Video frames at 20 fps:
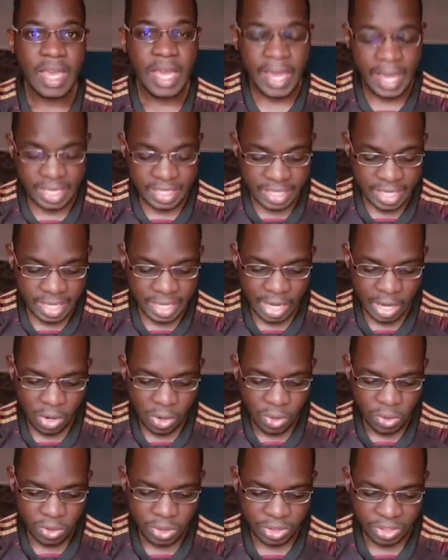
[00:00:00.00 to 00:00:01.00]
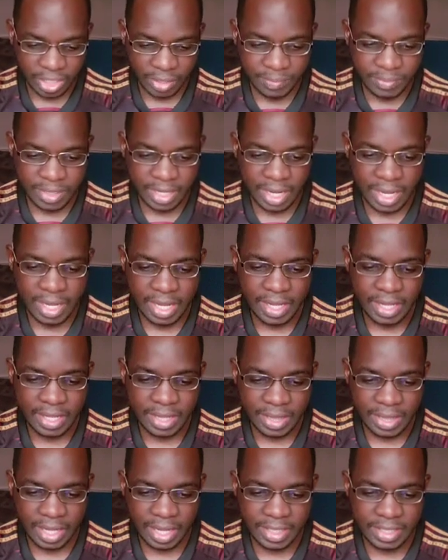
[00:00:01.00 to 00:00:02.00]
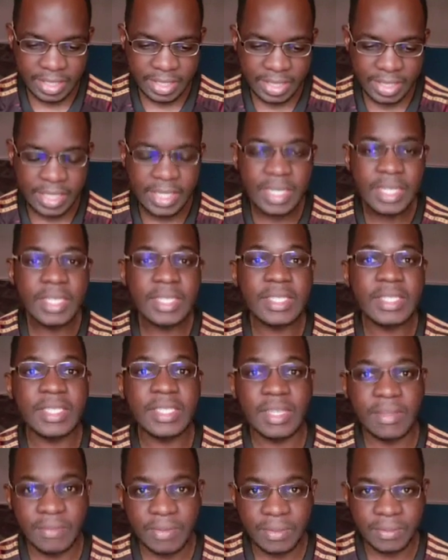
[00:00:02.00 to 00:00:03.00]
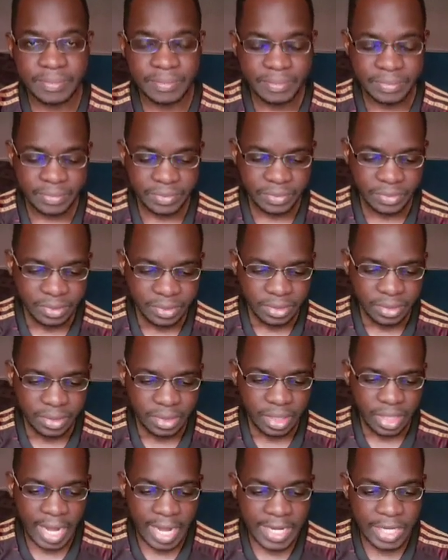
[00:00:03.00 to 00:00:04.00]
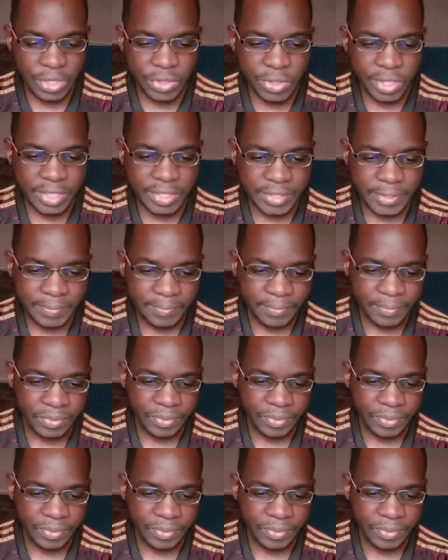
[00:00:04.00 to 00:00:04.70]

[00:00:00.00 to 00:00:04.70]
Ezekiel chapter 37. And it reads,